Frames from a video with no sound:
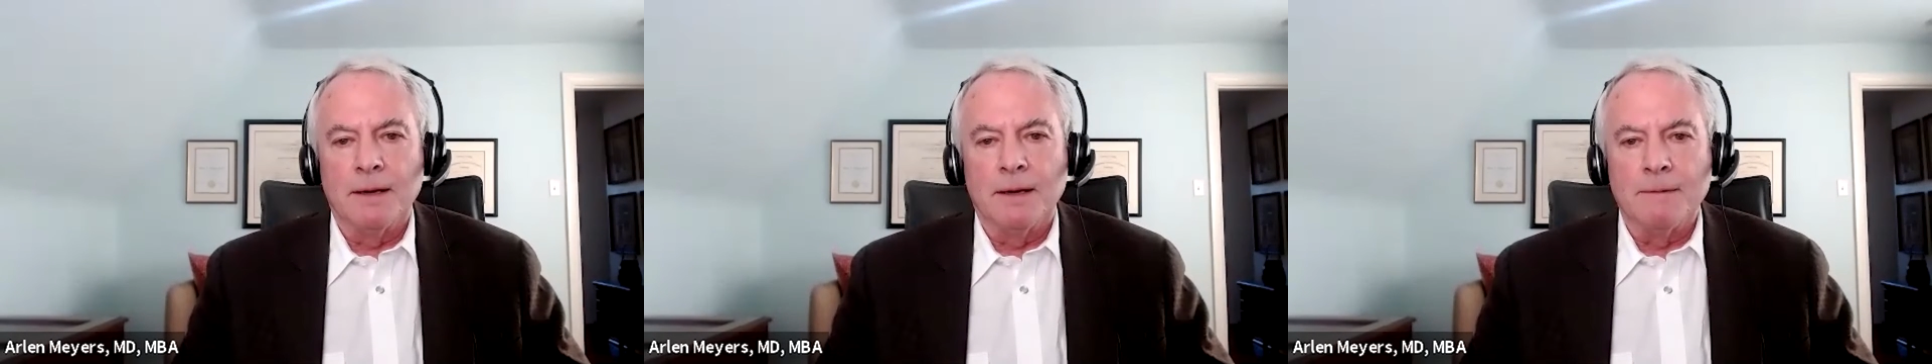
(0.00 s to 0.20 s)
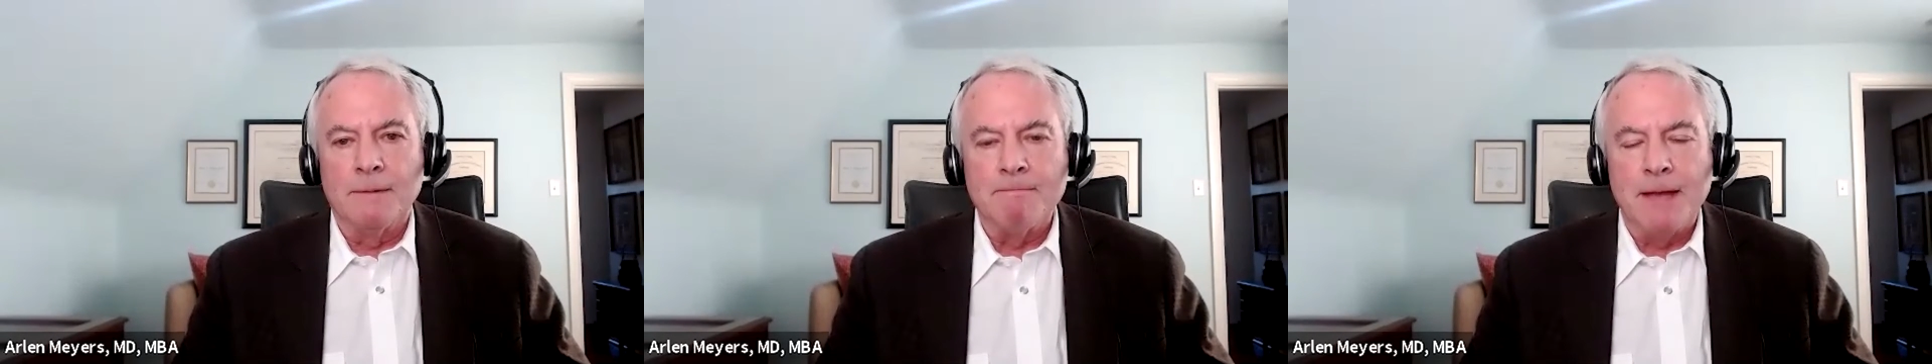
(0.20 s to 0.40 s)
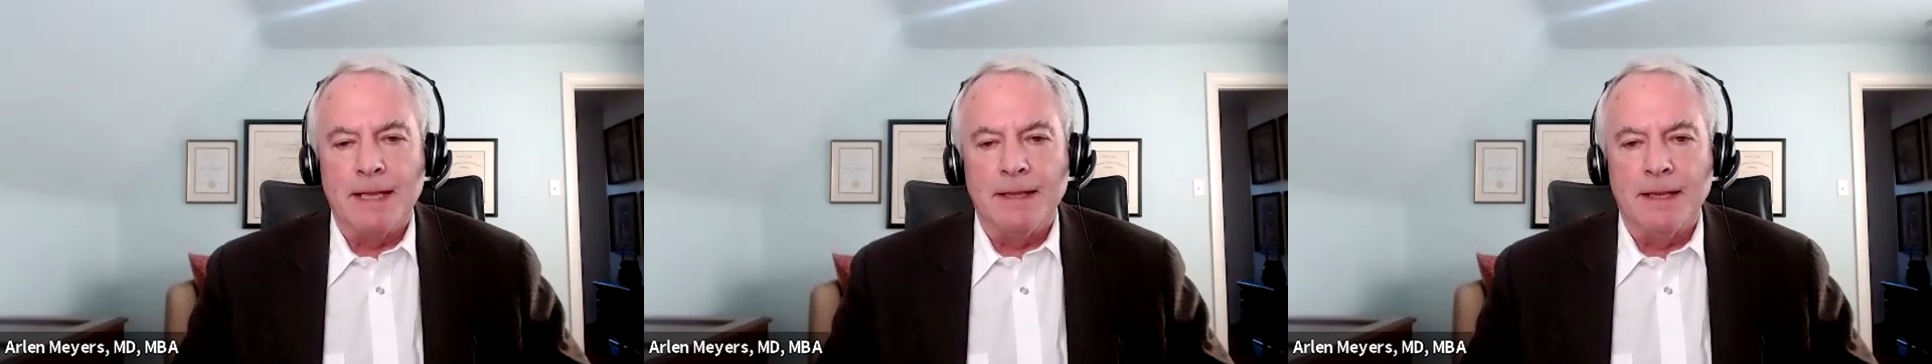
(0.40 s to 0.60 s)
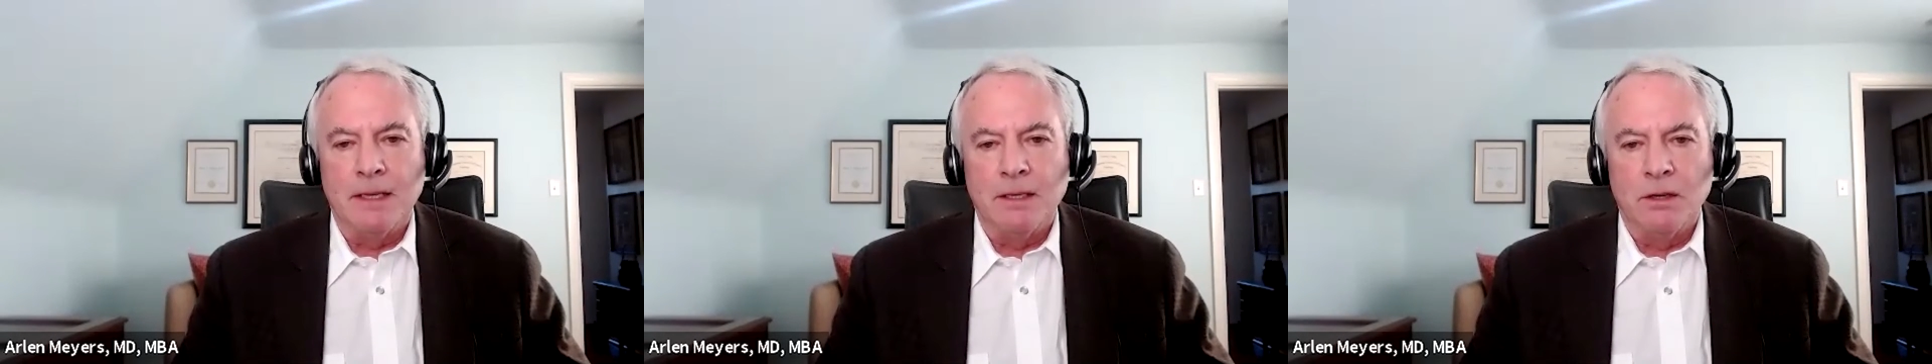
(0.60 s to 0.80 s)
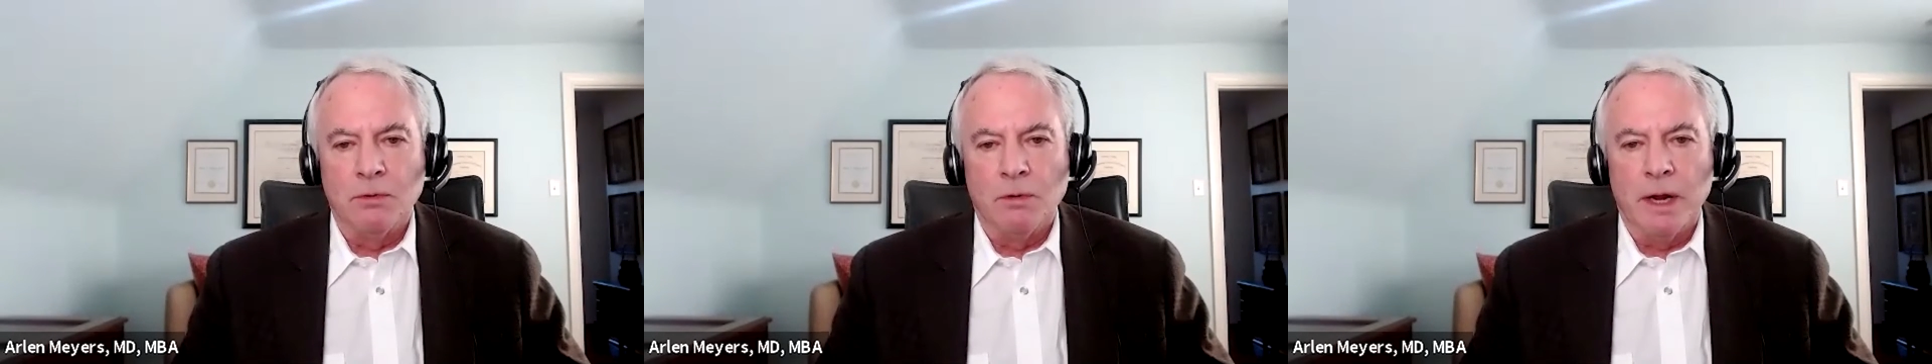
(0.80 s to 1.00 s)
And
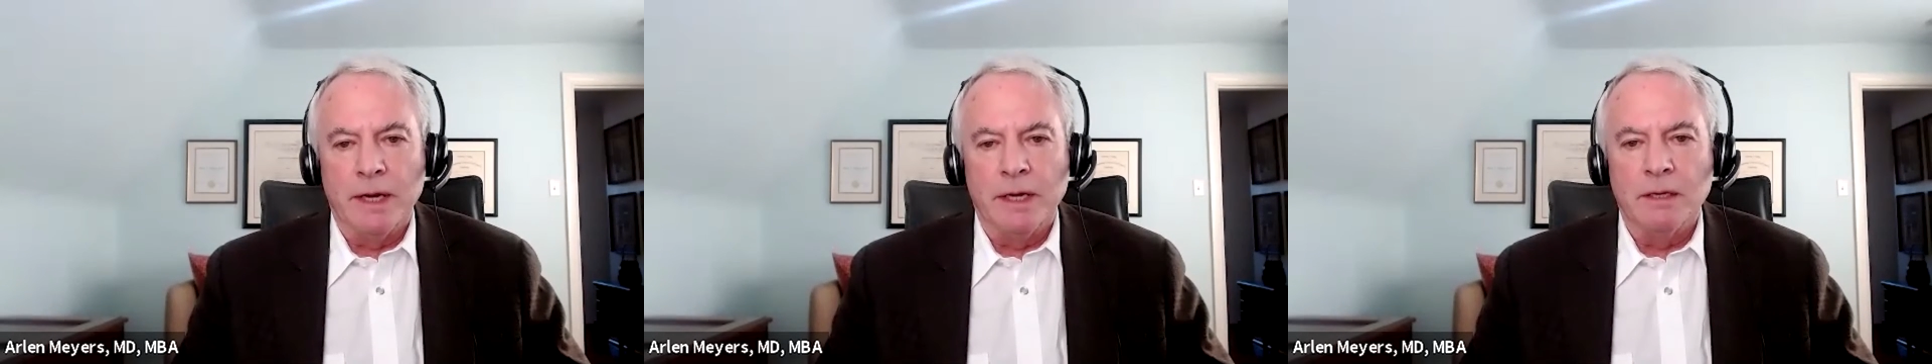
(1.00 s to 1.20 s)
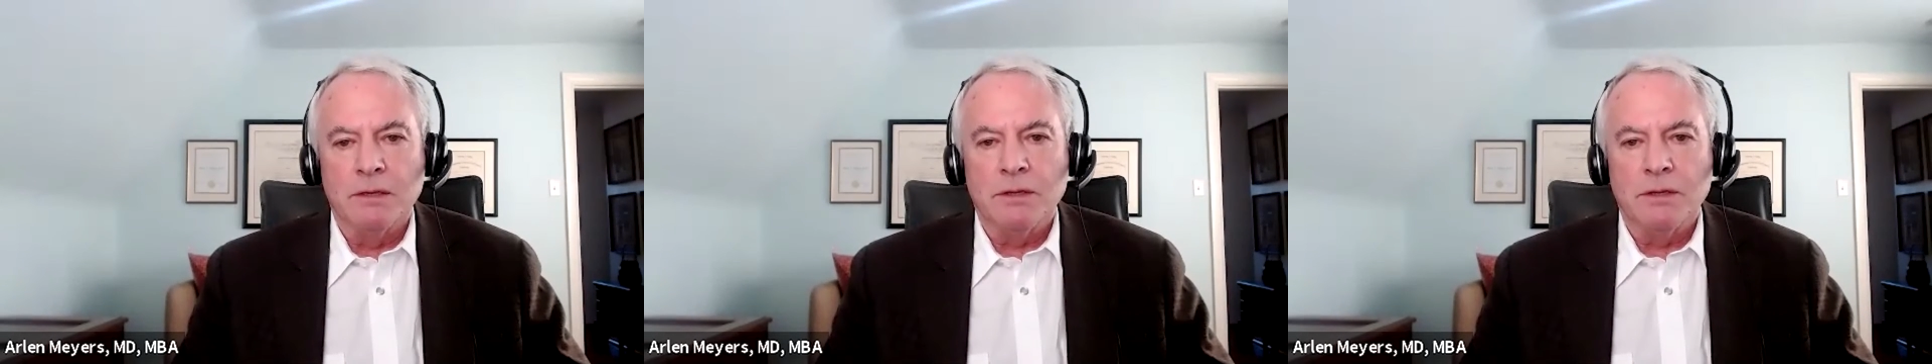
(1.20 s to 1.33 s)
then you run